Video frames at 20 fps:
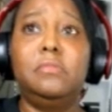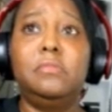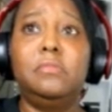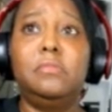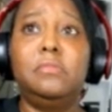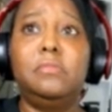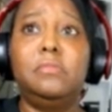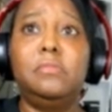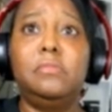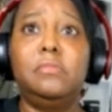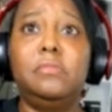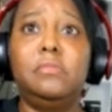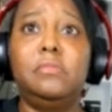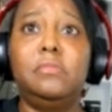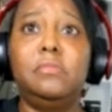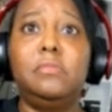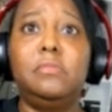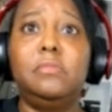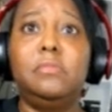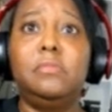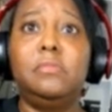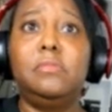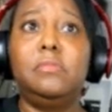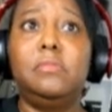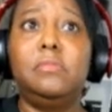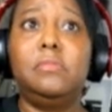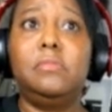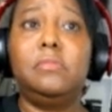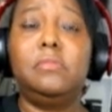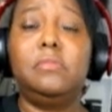
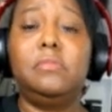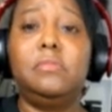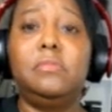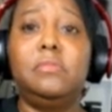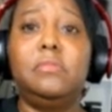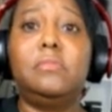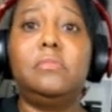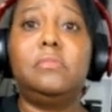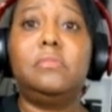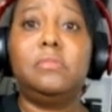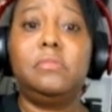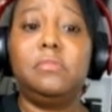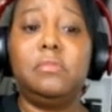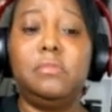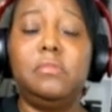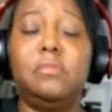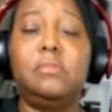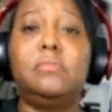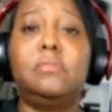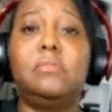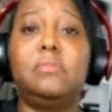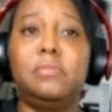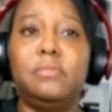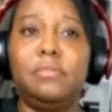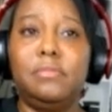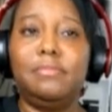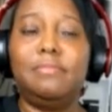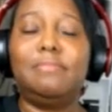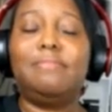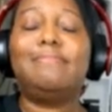
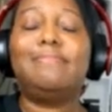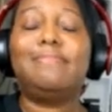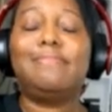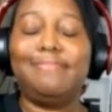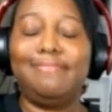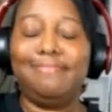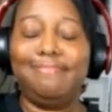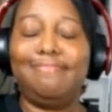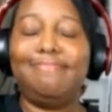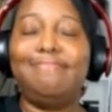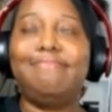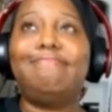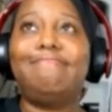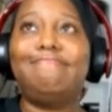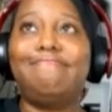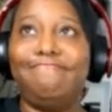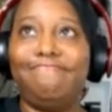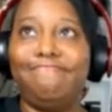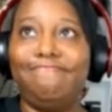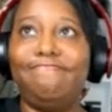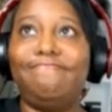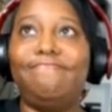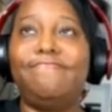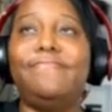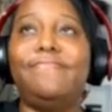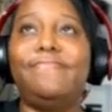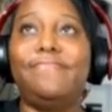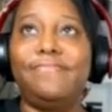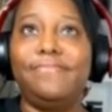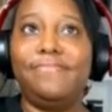
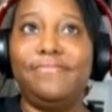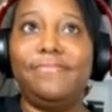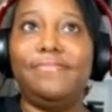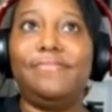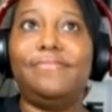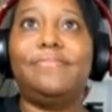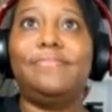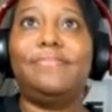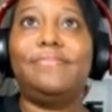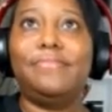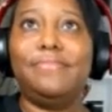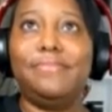[no speech]